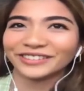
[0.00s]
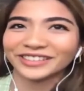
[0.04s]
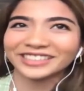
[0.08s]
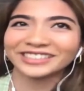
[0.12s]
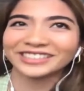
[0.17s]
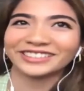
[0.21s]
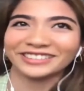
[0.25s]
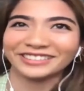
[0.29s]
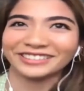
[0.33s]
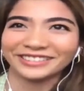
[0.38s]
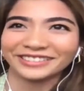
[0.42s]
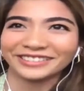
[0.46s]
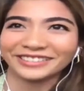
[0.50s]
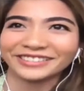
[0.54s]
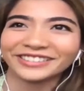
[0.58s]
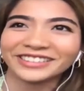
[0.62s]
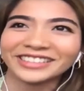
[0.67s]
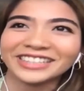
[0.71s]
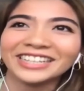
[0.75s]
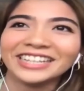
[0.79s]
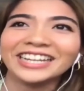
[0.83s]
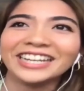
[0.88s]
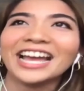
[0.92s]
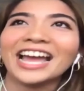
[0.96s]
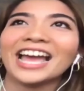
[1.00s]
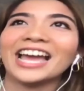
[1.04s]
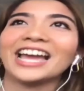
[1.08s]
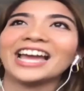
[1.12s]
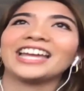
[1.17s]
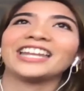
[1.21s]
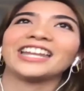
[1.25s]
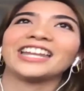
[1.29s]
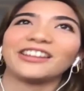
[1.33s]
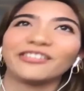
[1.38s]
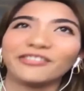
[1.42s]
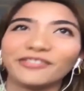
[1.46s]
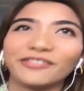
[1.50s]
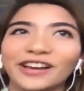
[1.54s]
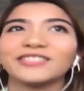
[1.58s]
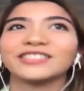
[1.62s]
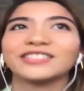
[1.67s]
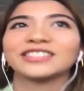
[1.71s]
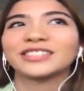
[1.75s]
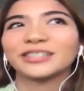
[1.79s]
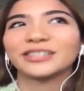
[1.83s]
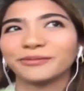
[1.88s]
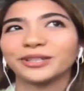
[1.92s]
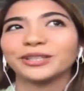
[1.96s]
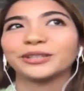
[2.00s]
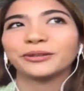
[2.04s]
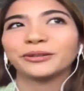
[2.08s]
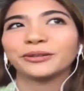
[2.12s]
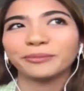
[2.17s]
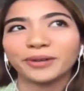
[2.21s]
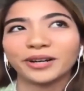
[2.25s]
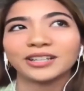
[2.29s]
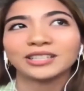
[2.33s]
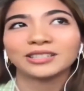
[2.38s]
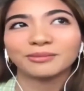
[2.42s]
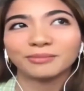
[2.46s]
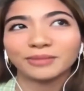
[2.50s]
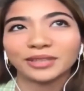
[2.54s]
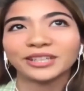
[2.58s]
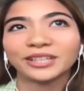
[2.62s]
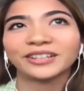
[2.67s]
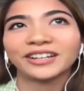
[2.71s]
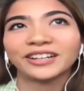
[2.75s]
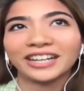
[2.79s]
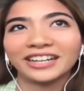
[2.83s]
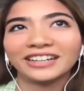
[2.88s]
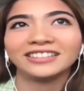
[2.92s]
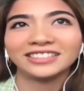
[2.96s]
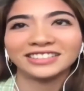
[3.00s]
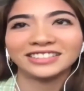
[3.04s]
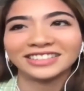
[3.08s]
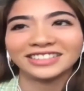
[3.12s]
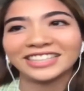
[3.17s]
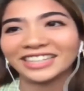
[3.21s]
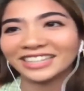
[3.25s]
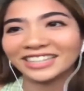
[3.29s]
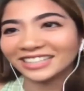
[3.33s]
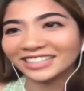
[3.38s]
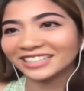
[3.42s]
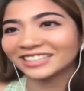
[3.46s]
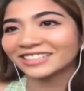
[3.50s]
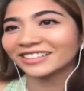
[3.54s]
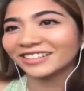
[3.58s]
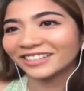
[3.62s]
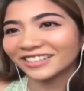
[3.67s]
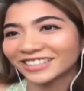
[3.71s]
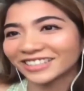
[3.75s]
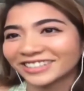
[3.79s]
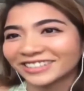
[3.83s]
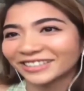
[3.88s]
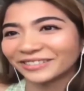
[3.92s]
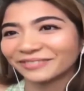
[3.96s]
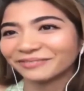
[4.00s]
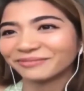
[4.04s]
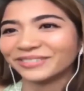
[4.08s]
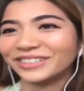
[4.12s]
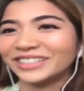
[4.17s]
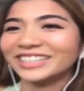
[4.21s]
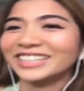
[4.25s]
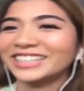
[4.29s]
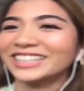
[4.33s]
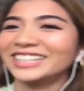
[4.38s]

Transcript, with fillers: what to do. And I found someone to boss me around and it's awesome.